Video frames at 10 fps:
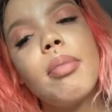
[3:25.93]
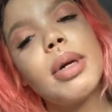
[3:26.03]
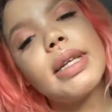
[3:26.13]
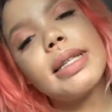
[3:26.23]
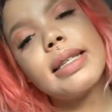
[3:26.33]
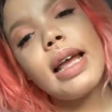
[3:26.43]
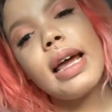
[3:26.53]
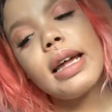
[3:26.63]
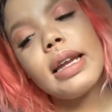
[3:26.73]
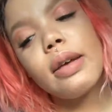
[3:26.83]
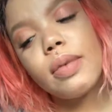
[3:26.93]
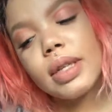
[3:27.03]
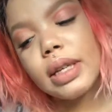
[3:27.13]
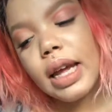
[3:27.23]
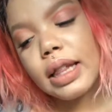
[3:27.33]
But instead, it
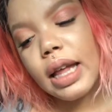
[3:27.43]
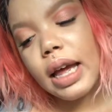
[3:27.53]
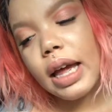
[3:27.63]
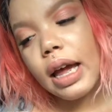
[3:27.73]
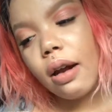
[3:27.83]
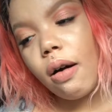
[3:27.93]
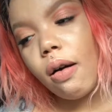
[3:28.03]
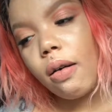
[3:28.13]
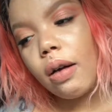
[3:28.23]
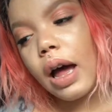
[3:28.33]
wasn't like that at all.